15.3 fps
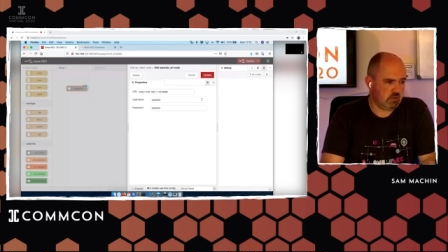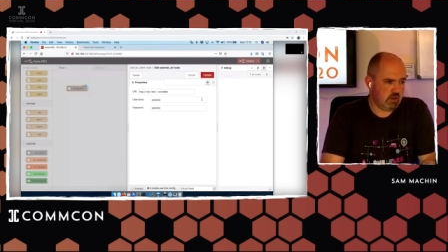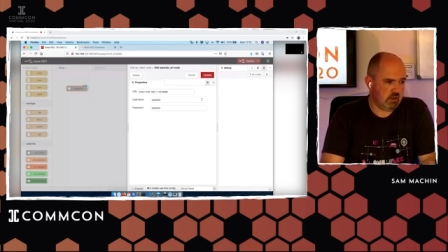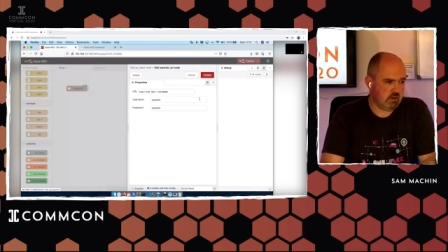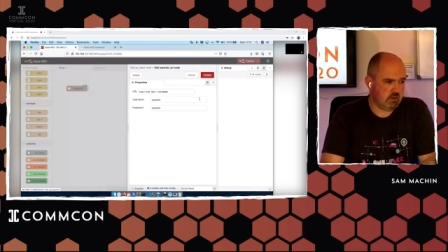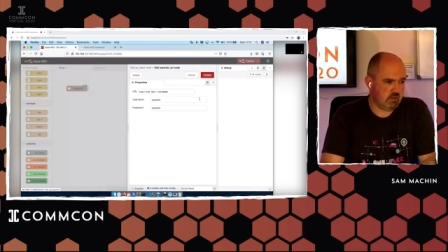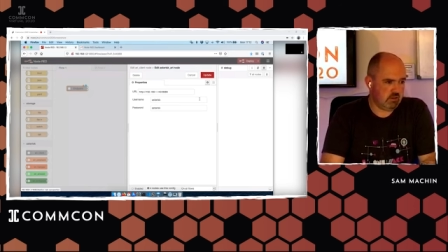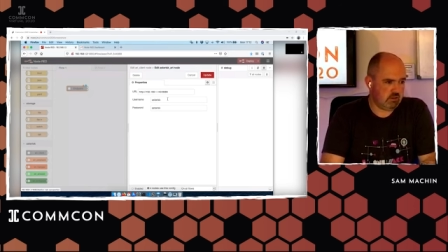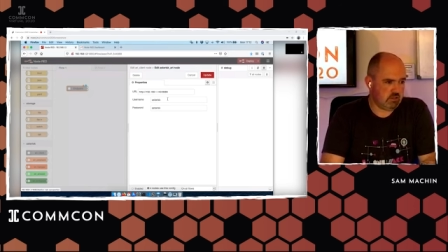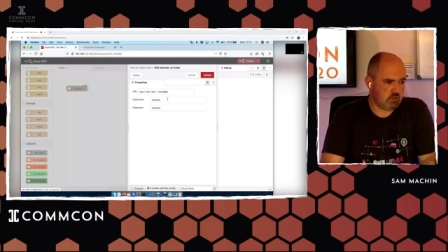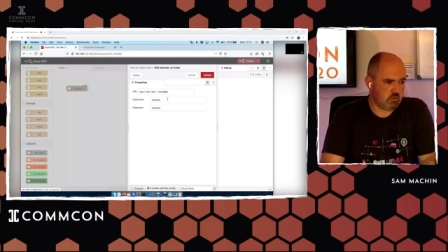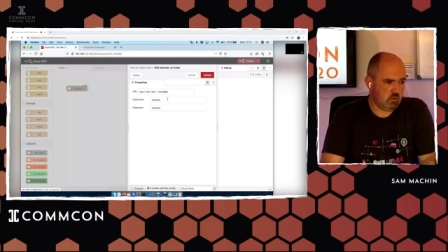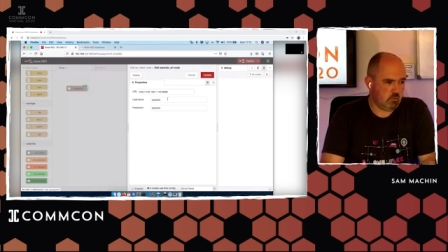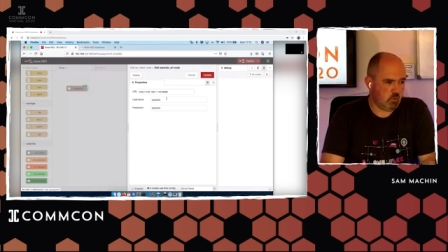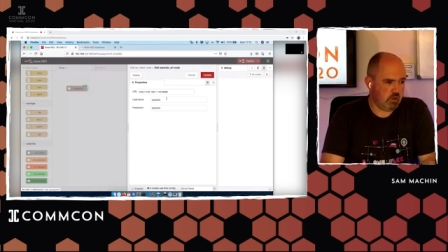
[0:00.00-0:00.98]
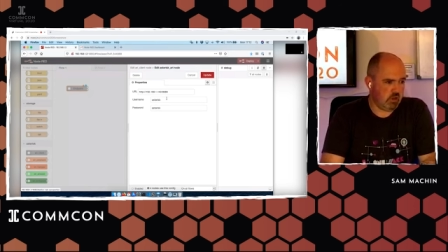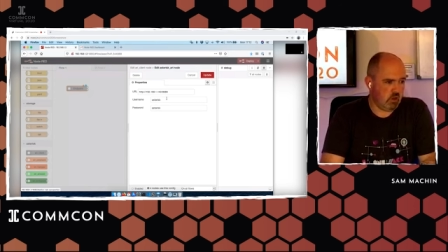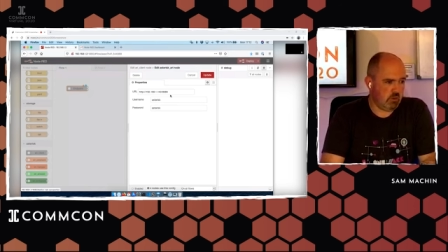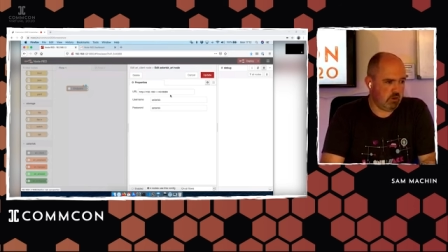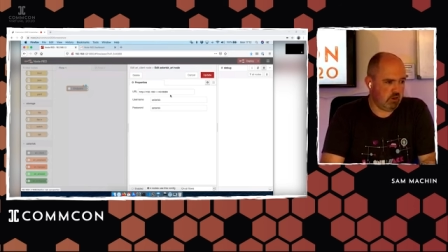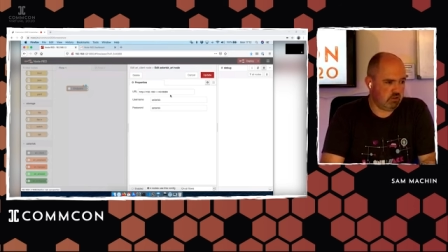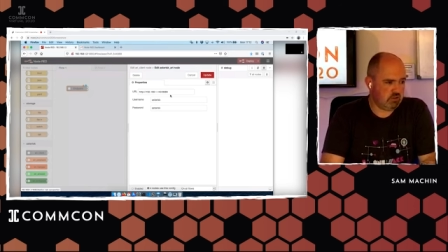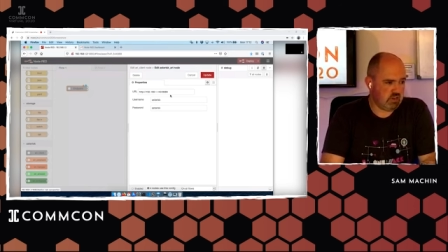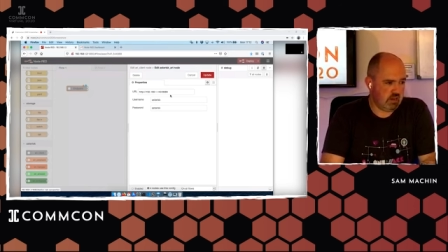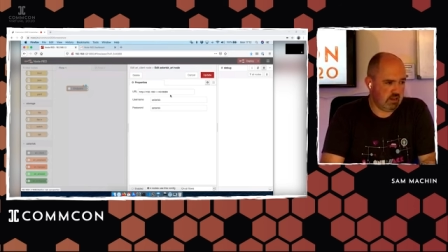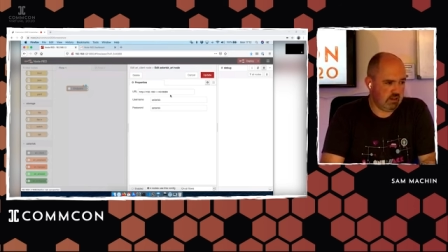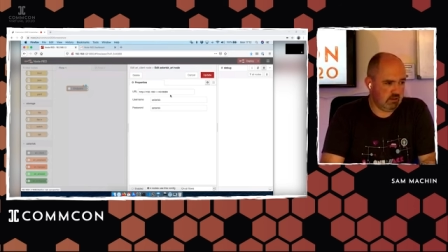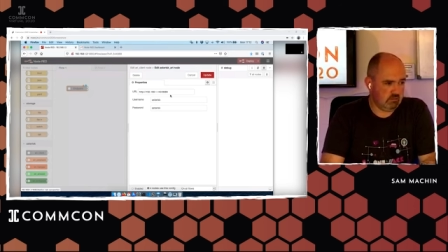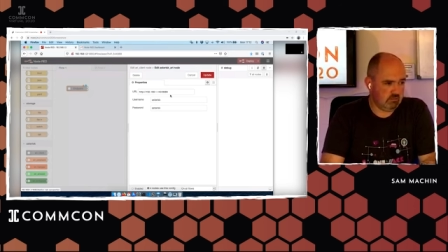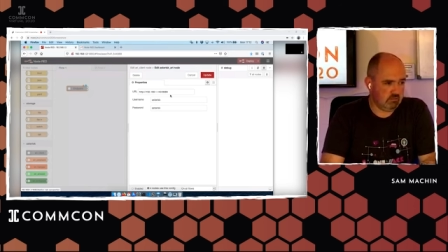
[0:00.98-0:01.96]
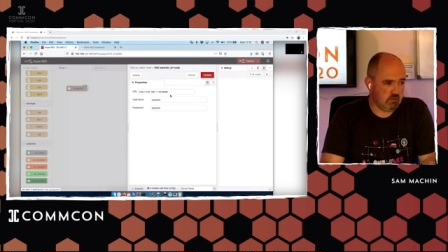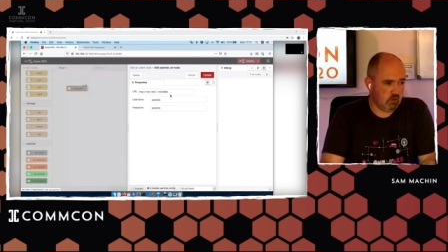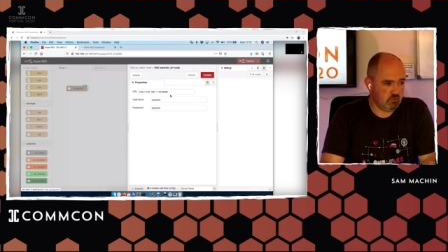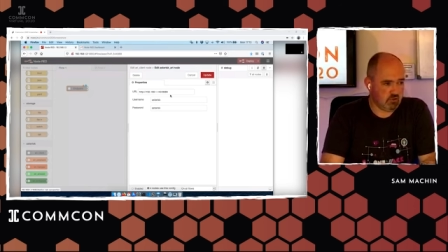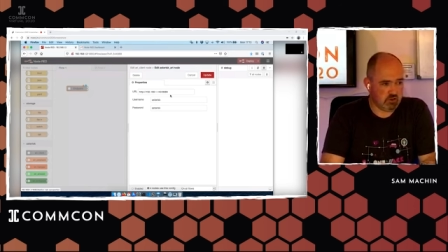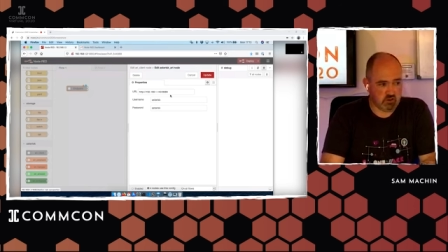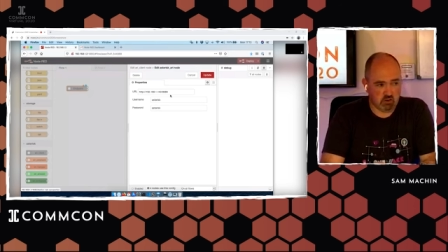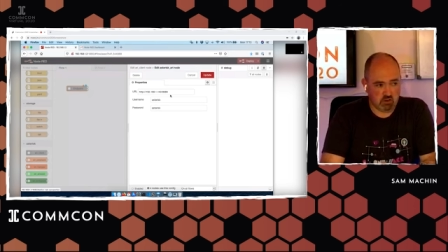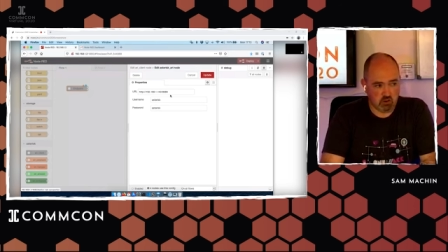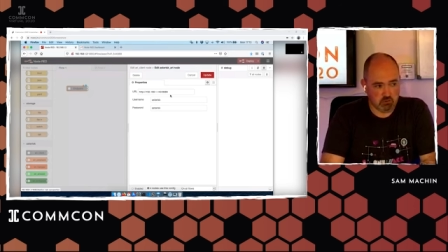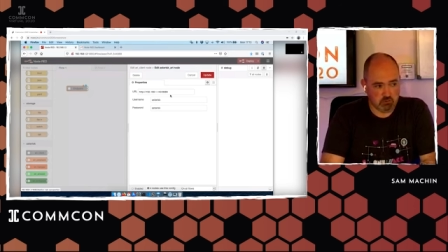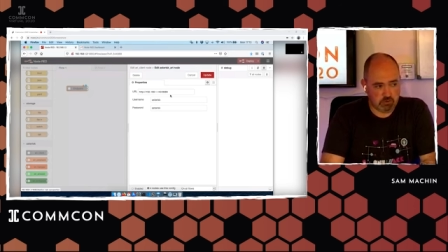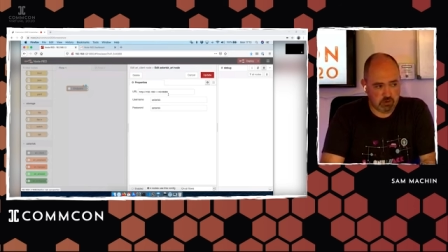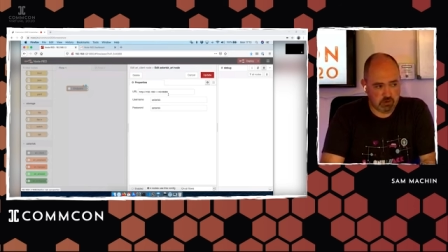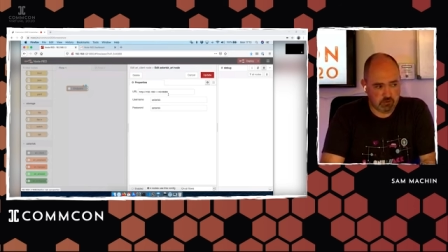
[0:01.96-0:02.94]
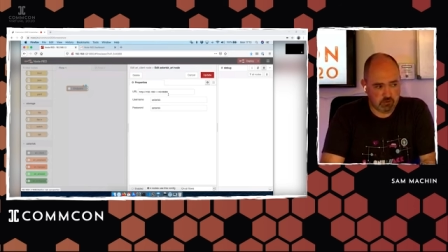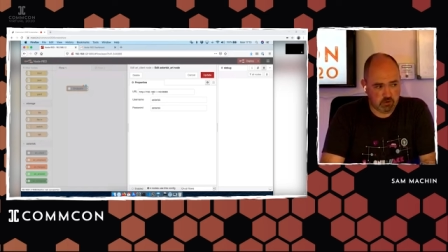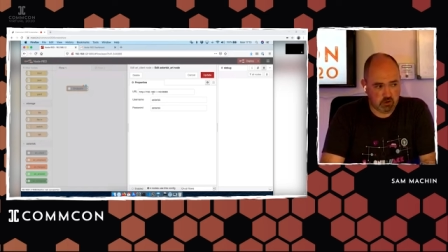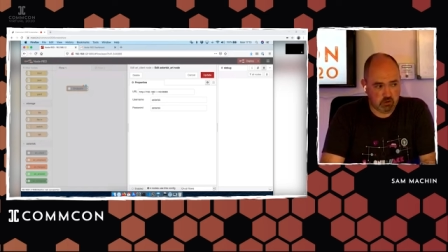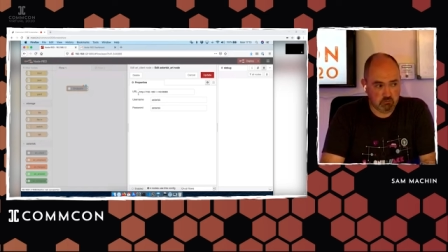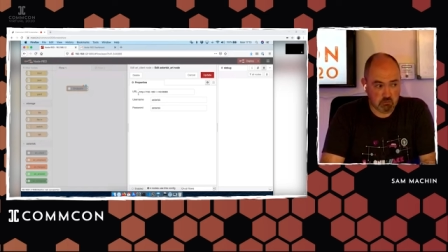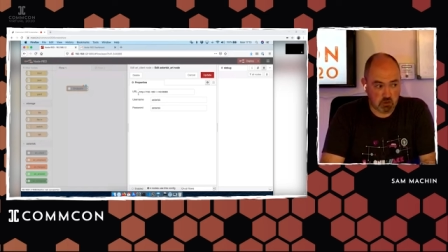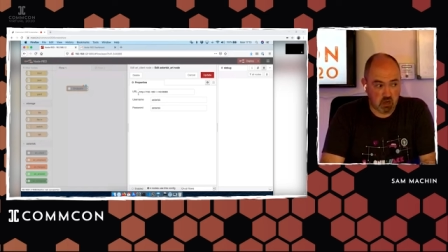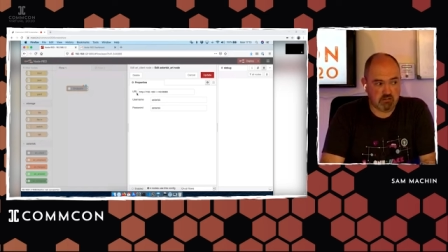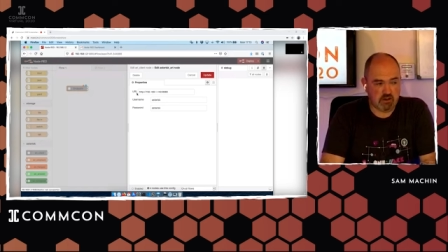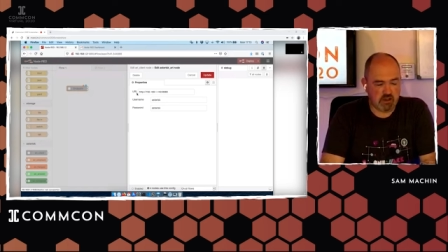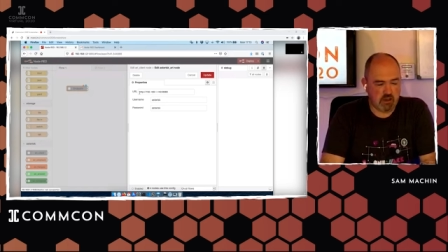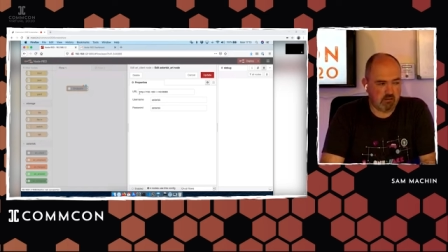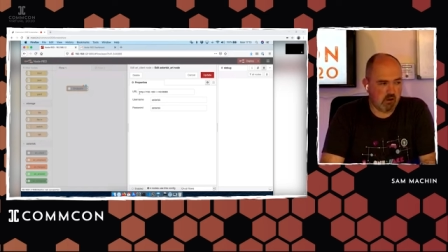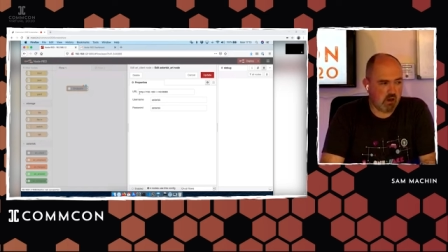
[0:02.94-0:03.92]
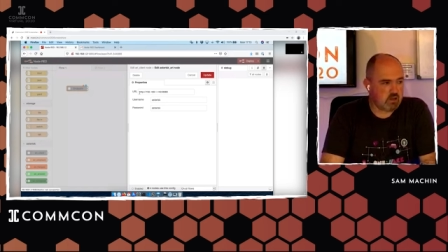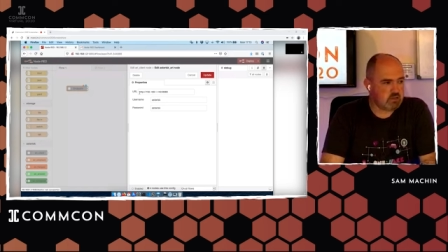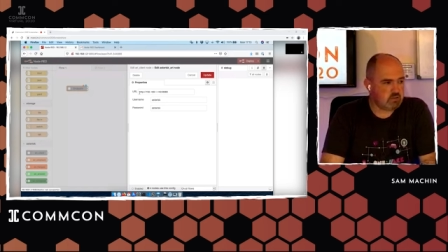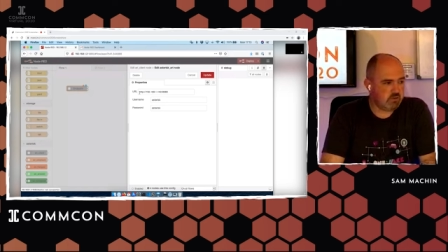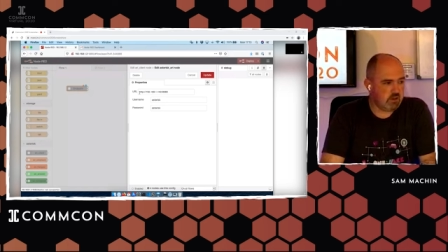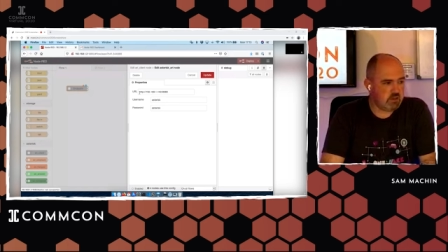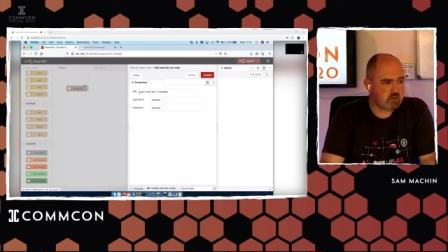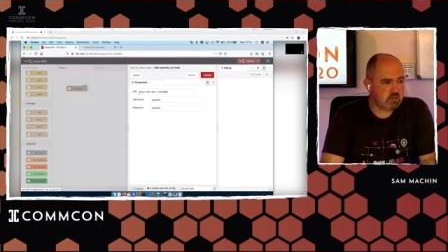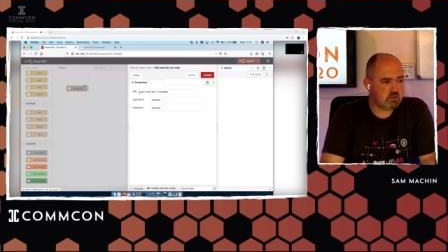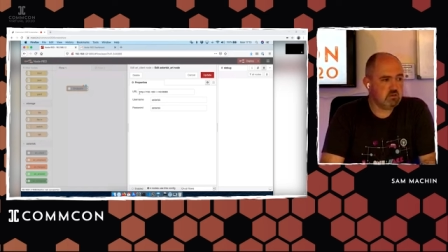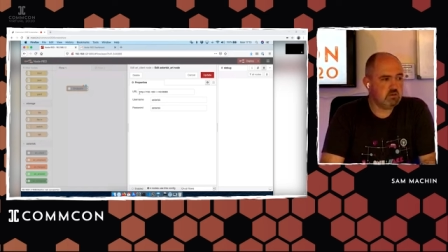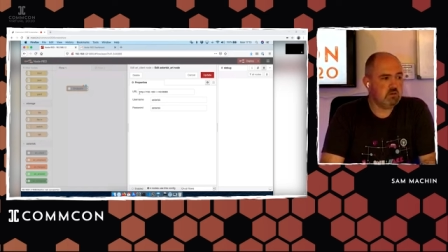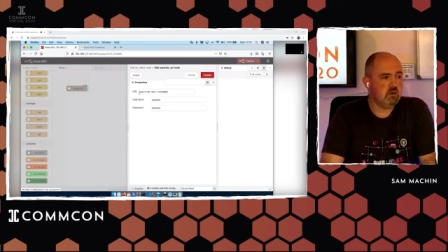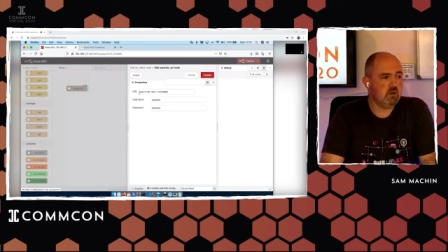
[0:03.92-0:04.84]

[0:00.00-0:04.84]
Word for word: just edit the existing one, but we go in and tell it Node-RED our config for our ARI interface.